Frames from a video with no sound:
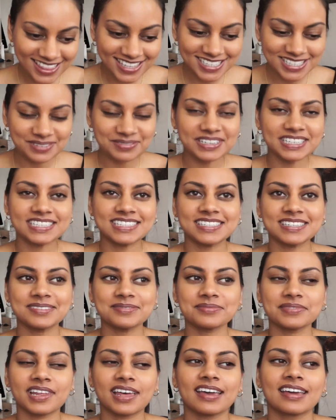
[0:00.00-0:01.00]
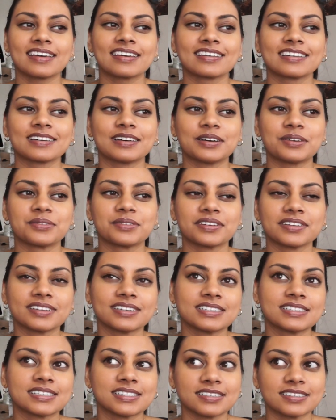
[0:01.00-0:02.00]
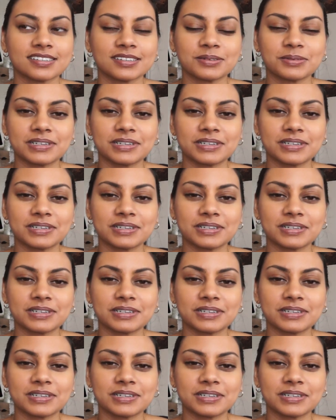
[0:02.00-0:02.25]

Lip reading: This might seem like a really silly